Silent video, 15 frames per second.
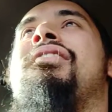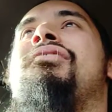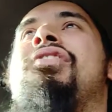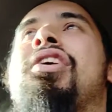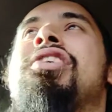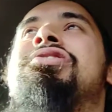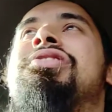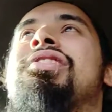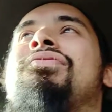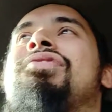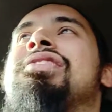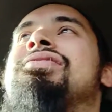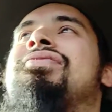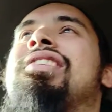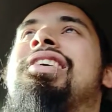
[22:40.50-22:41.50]
version of
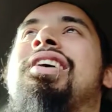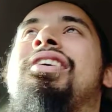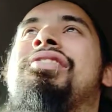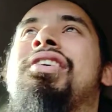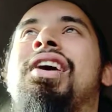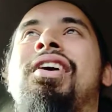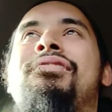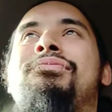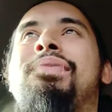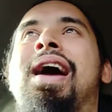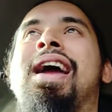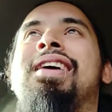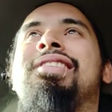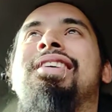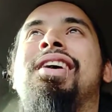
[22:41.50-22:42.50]
this video that I've
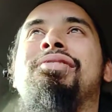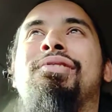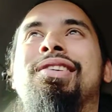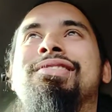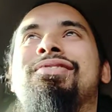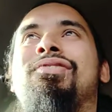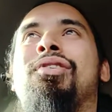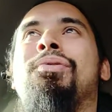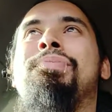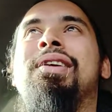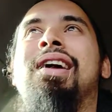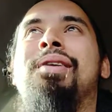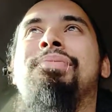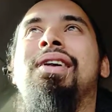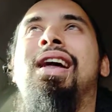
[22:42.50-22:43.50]
made. The other ones have all
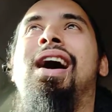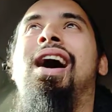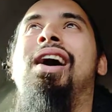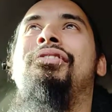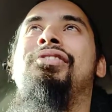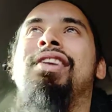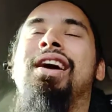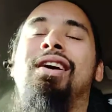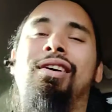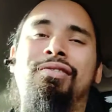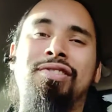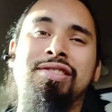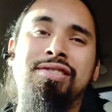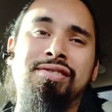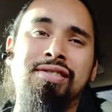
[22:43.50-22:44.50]
been up at half an hour,
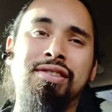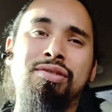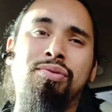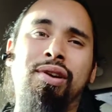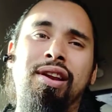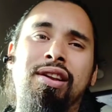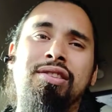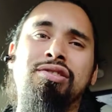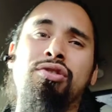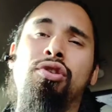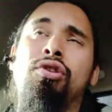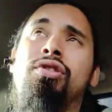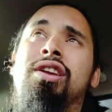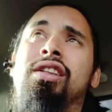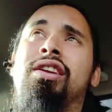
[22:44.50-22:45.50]
and this is at
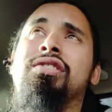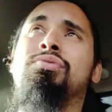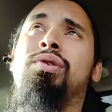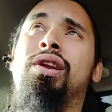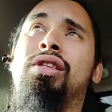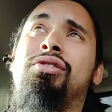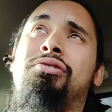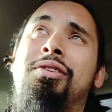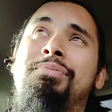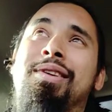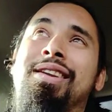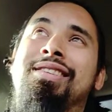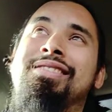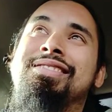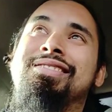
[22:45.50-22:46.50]
22, nearly 23
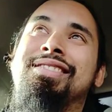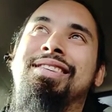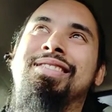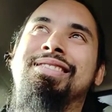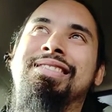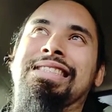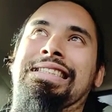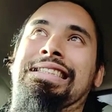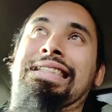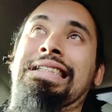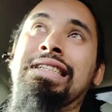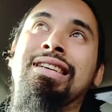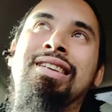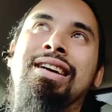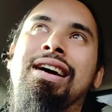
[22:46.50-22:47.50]
minutes, so
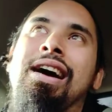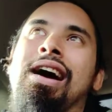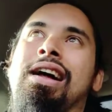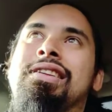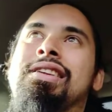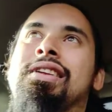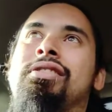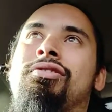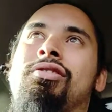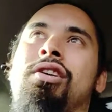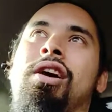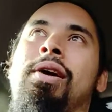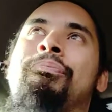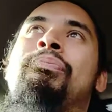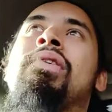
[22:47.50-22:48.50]
I did
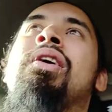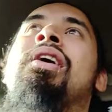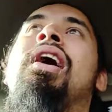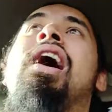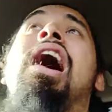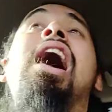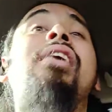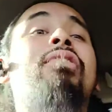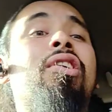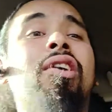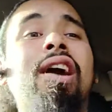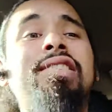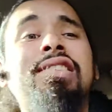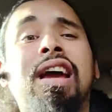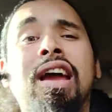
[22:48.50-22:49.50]
alright. Have a
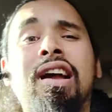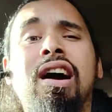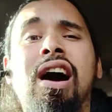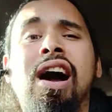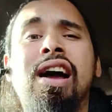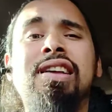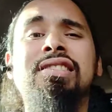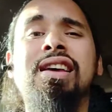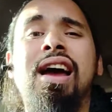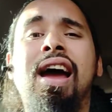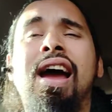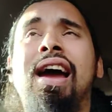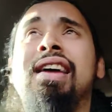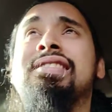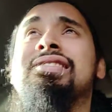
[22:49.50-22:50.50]
great day, guys,
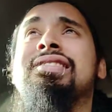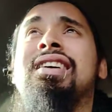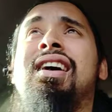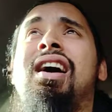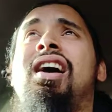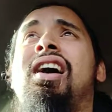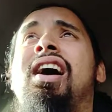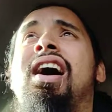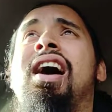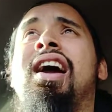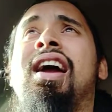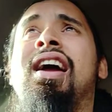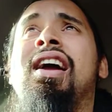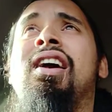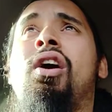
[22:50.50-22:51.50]
and
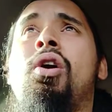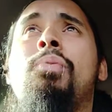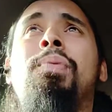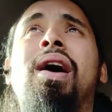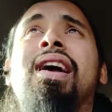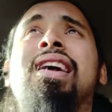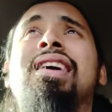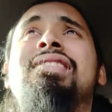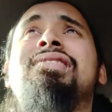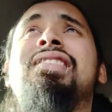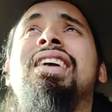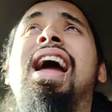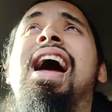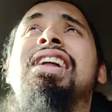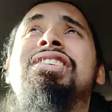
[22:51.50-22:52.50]
I hope I get to
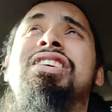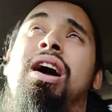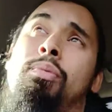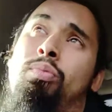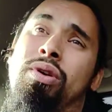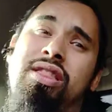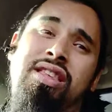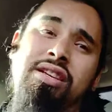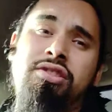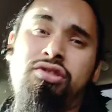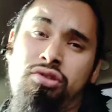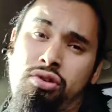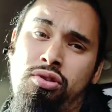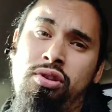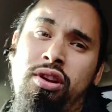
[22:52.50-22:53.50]
catch up with you
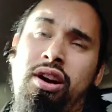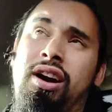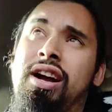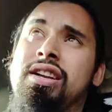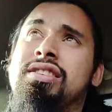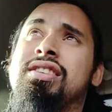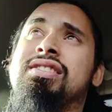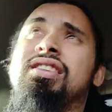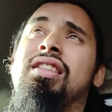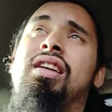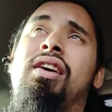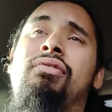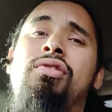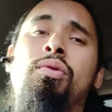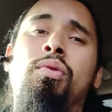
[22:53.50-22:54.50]
soon, guys, because I
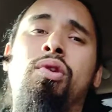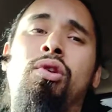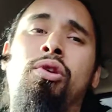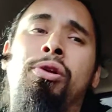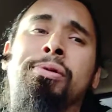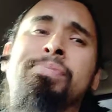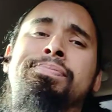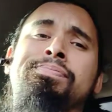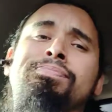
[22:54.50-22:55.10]
love you all.